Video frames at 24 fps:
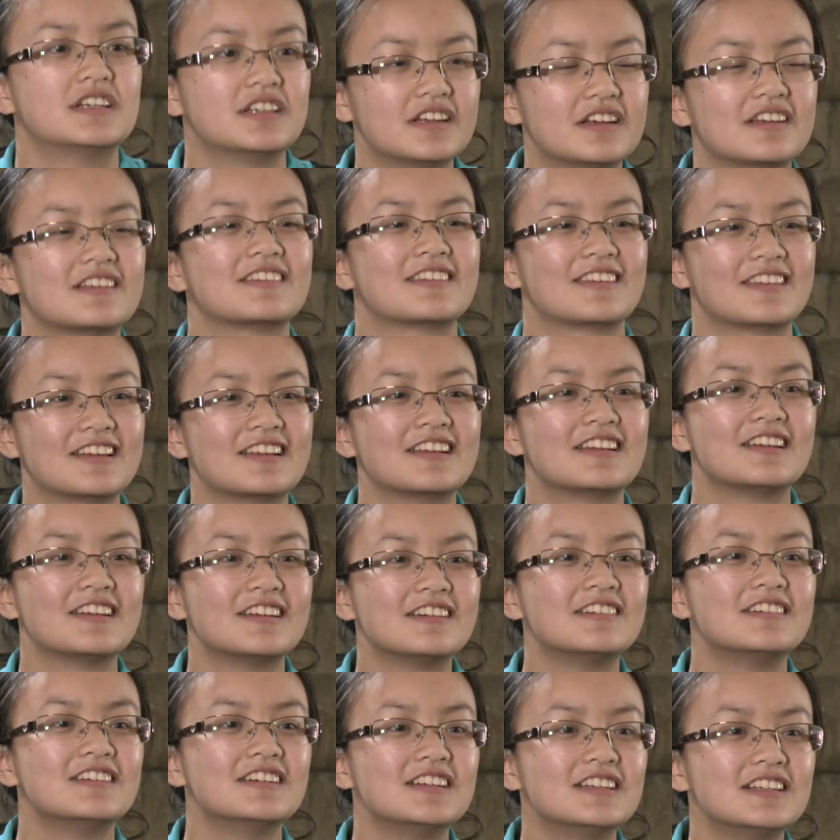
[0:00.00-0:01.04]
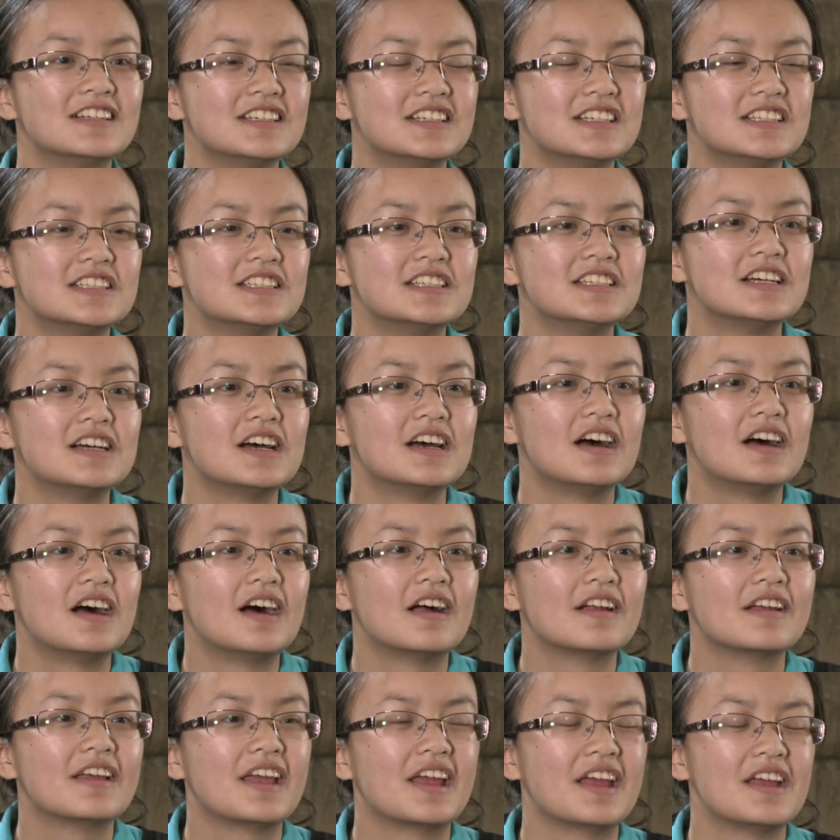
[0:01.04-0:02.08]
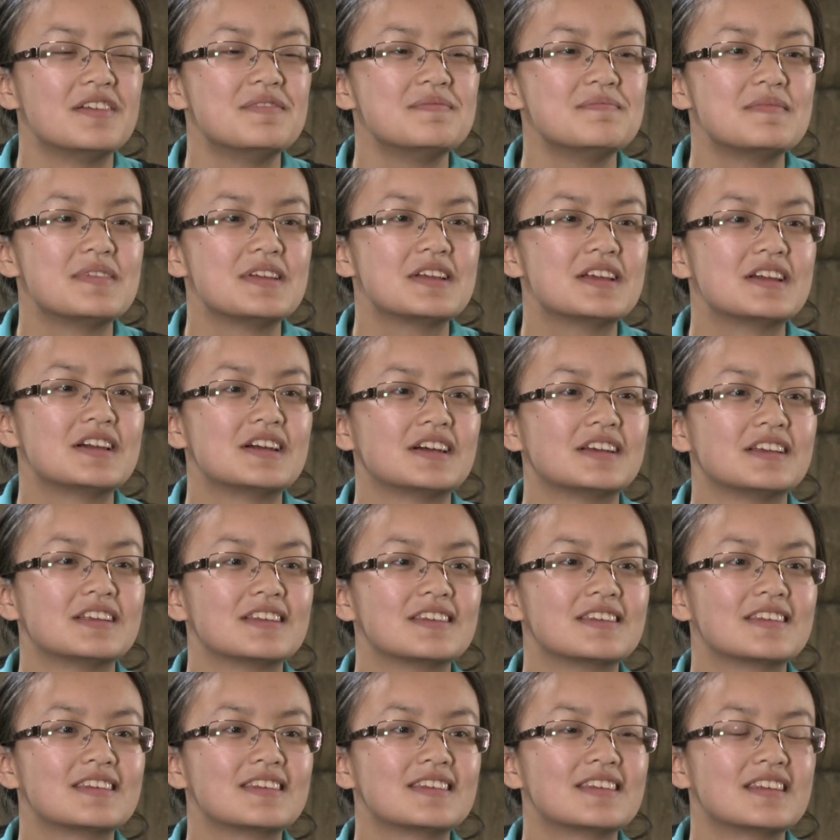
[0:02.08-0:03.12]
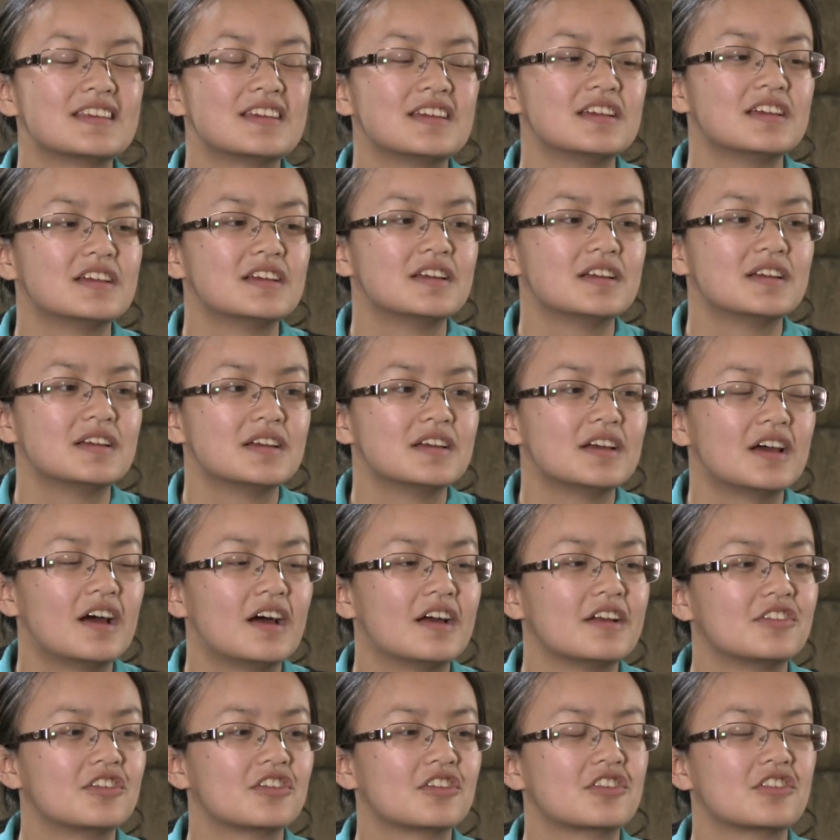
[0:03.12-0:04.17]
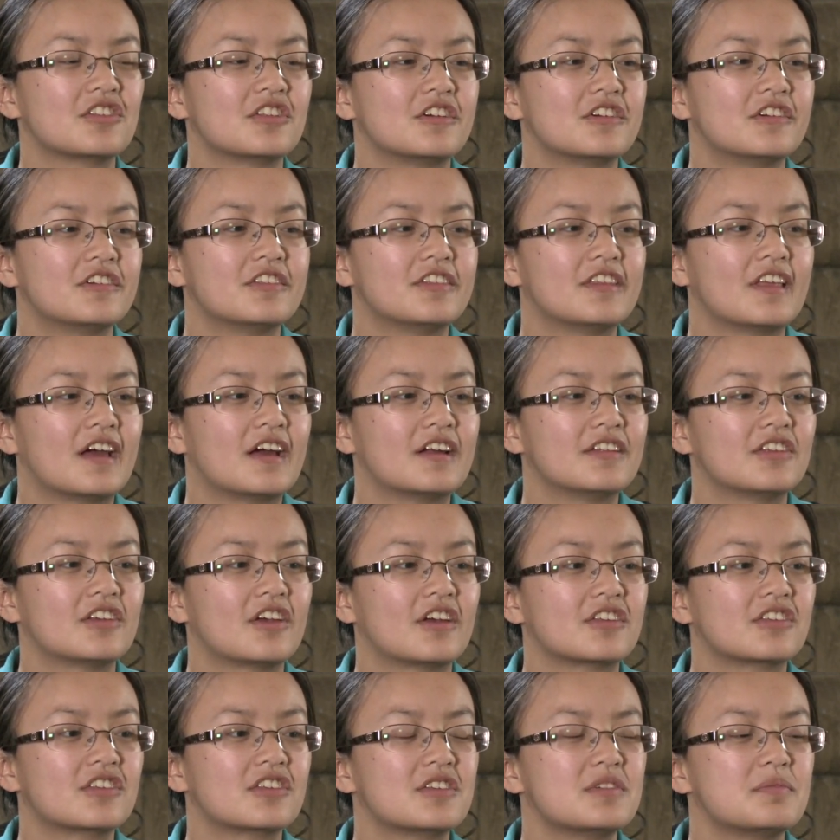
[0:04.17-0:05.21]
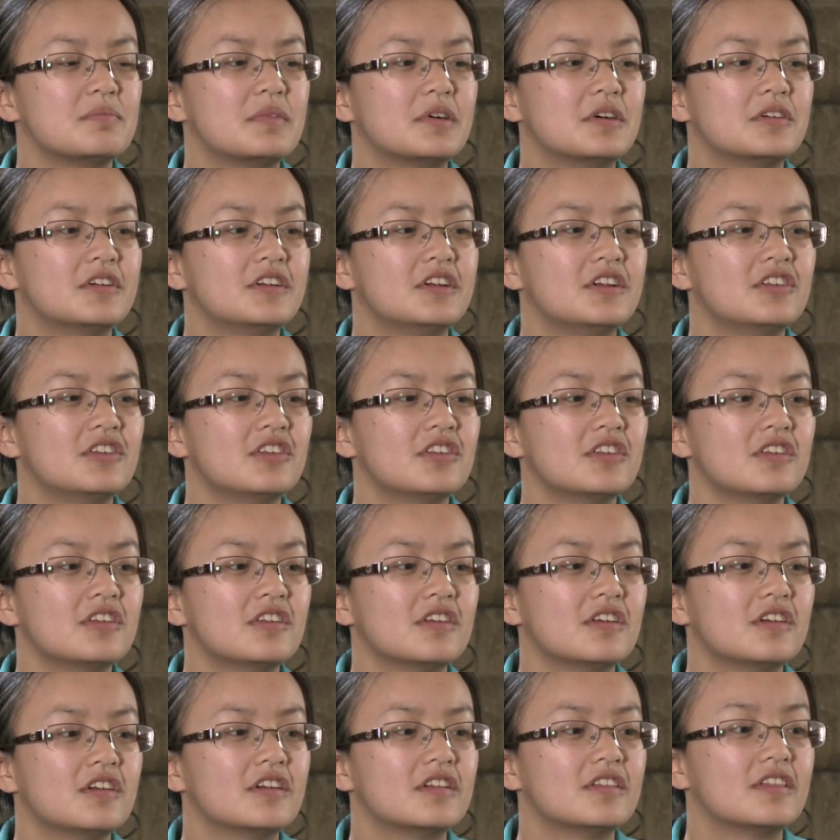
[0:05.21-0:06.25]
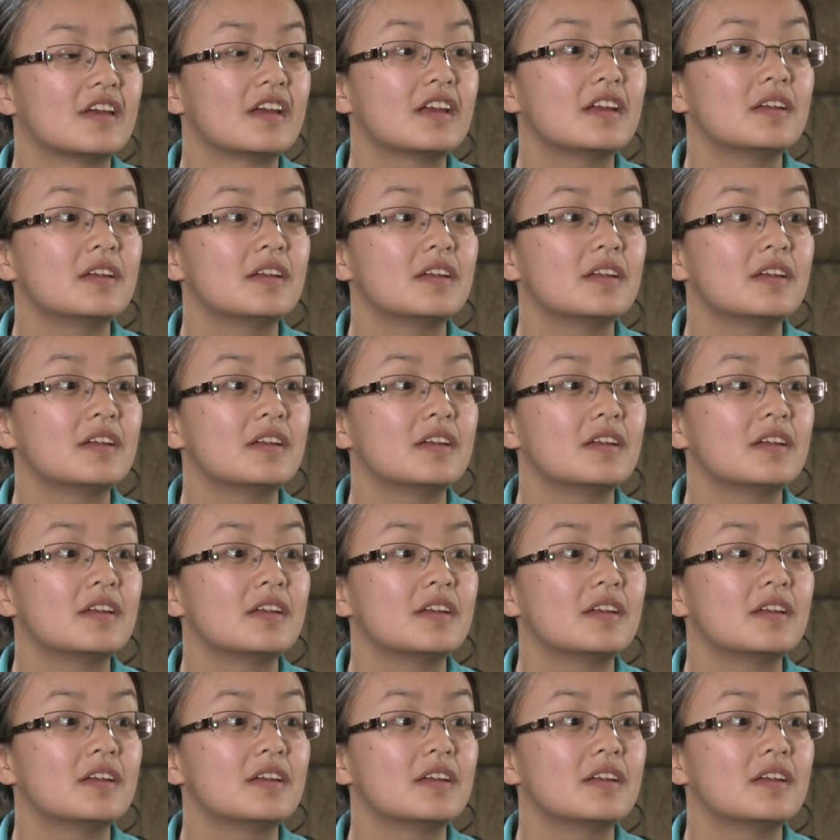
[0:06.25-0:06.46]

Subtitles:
Yes, thank you. Mm. I came because I just learned that testimonies, they